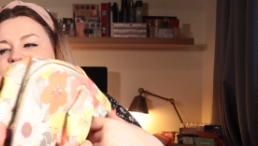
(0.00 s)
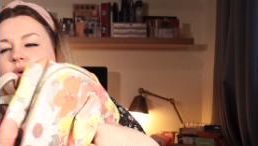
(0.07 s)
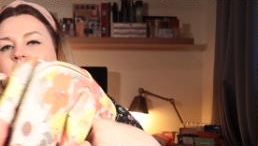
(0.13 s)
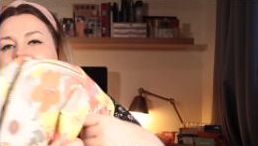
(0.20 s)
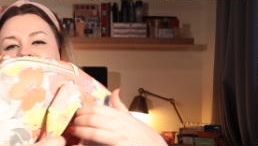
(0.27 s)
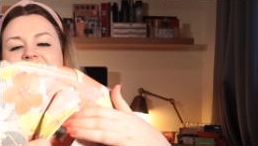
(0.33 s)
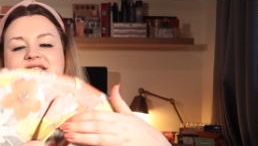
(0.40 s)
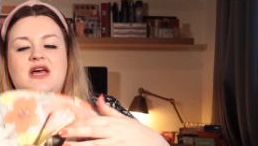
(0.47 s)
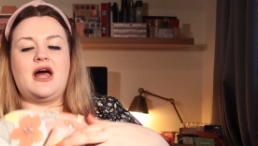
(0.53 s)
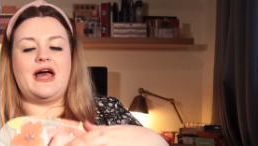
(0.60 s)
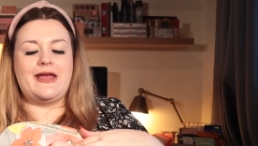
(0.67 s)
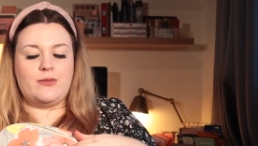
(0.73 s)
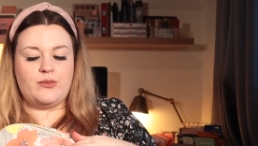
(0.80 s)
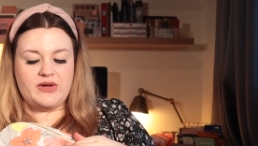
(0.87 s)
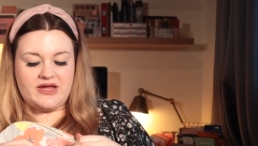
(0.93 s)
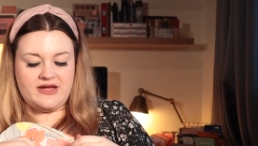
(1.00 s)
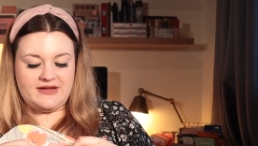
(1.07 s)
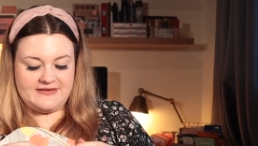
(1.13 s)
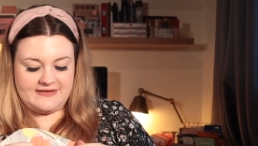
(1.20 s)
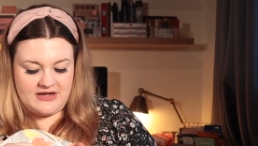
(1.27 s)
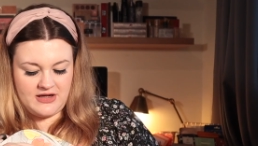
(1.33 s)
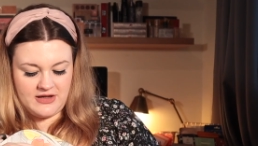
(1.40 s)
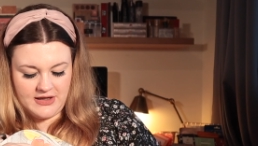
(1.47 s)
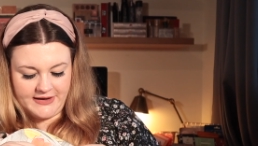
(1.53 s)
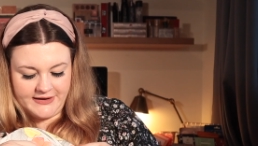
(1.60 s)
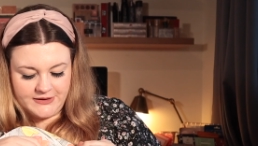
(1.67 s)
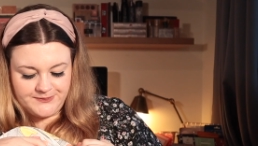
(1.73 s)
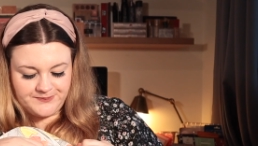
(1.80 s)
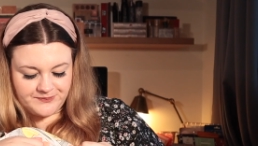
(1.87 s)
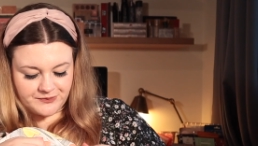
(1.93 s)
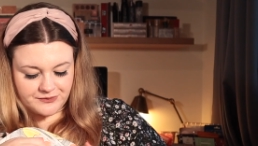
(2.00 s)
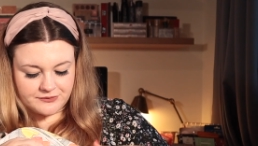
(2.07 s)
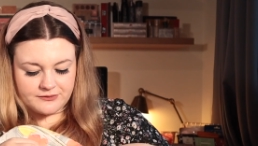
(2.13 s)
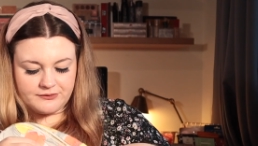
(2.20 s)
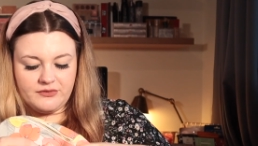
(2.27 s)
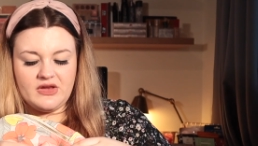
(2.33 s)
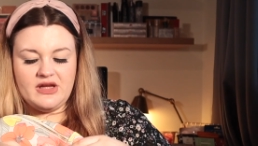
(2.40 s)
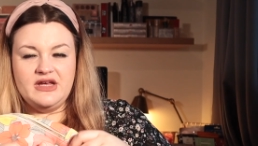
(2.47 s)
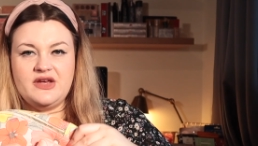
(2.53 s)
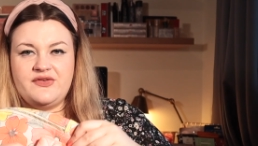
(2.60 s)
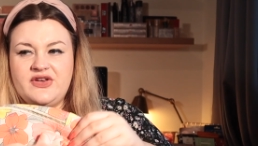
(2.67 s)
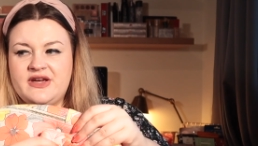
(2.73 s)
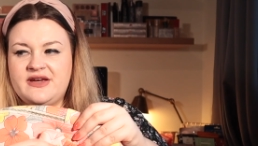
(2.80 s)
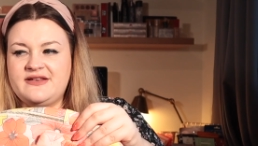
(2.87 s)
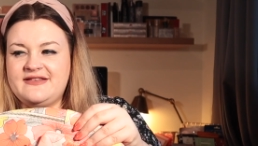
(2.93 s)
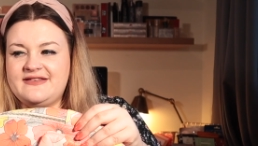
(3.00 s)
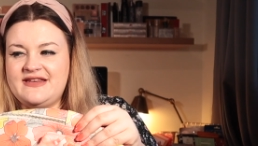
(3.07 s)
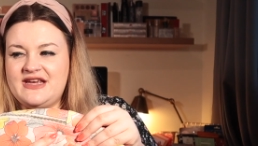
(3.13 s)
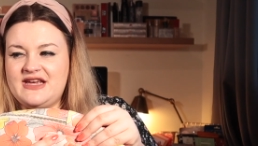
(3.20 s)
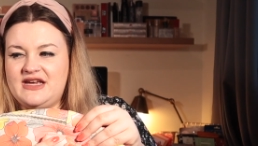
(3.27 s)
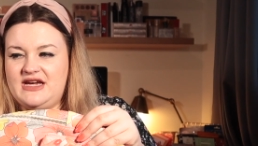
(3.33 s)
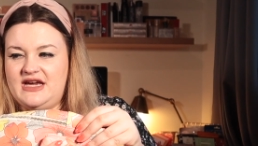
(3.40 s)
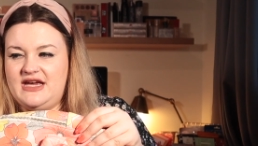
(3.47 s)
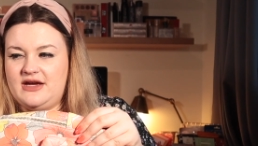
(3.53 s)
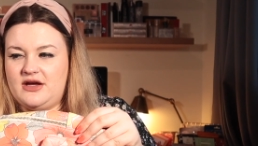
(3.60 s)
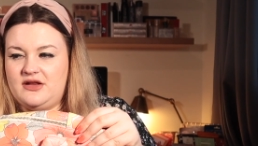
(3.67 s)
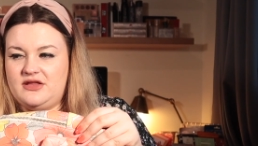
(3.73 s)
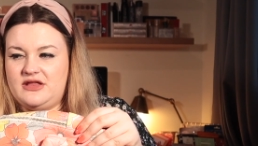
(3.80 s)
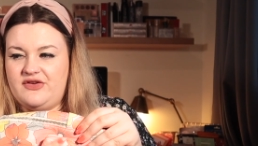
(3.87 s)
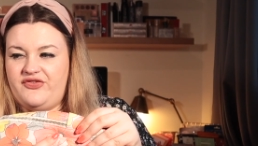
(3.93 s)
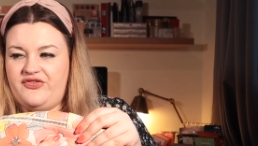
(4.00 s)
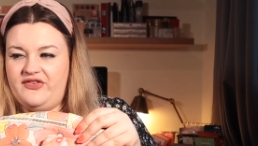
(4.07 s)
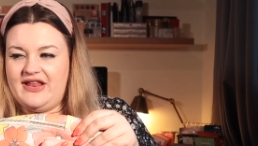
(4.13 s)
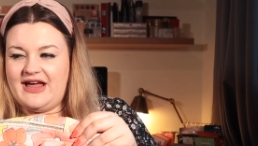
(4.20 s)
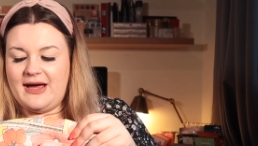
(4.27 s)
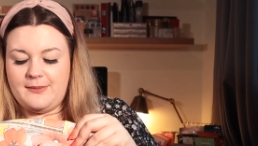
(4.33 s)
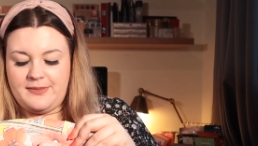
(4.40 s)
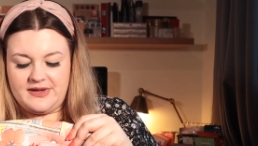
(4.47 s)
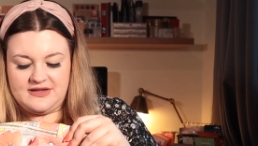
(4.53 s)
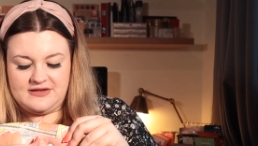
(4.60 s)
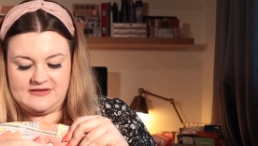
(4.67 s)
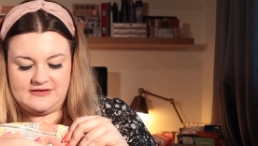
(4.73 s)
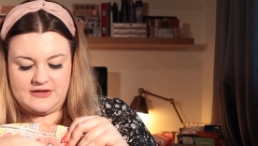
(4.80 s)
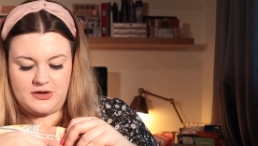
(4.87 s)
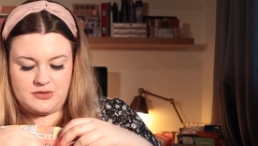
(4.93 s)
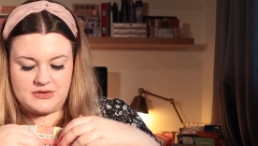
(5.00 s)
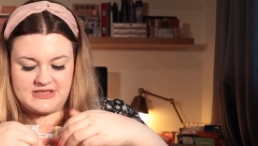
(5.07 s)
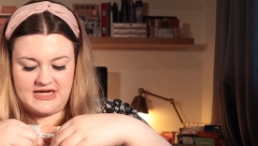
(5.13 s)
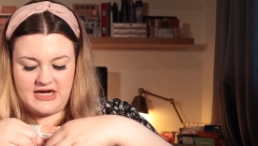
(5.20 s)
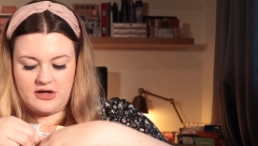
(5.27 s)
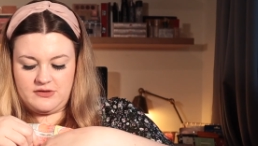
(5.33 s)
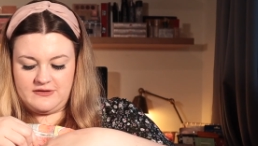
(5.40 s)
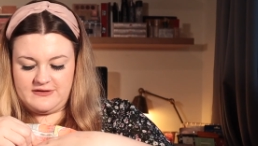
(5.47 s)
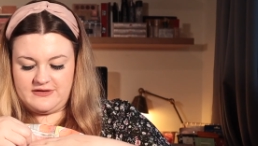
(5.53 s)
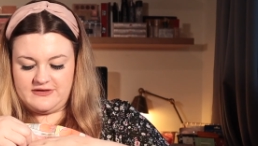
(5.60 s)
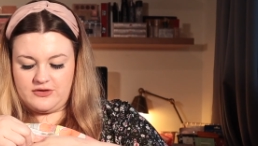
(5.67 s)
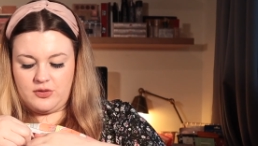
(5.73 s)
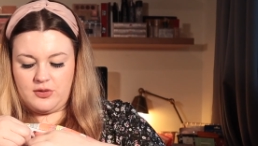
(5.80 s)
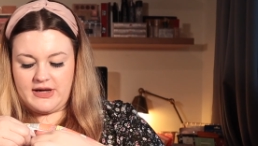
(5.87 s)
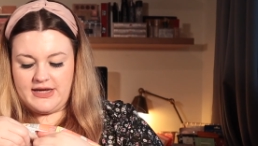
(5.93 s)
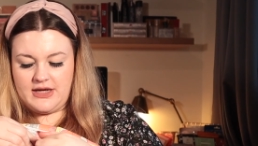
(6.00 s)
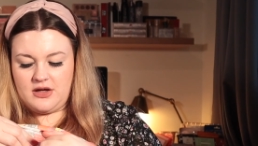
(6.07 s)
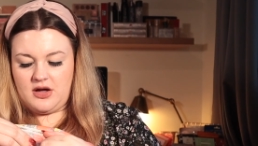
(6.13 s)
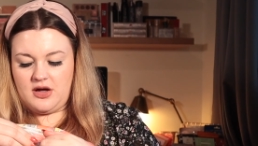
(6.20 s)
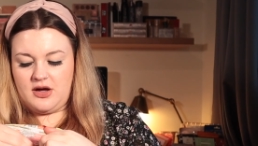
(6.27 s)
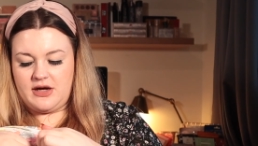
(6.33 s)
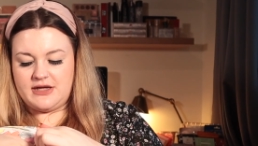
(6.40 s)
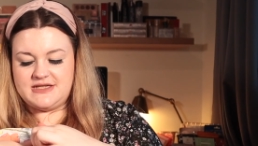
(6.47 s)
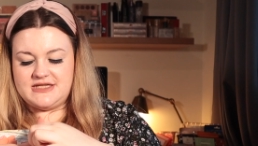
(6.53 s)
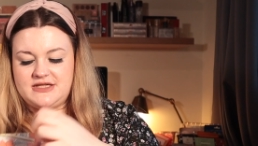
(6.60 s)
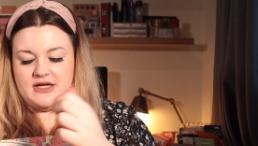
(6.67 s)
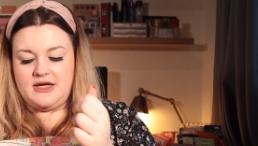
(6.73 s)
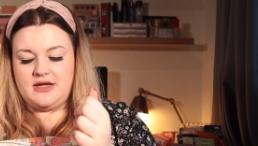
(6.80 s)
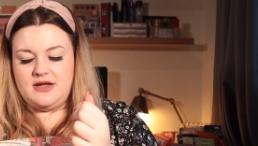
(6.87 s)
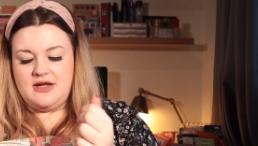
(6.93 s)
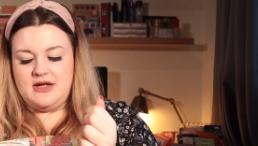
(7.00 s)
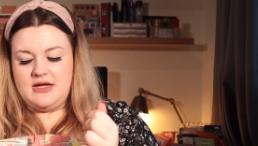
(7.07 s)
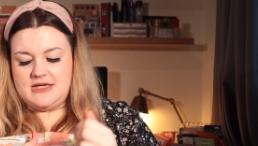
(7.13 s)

it's quite tight because if you can see it the flap is sewn down so it's quite hard to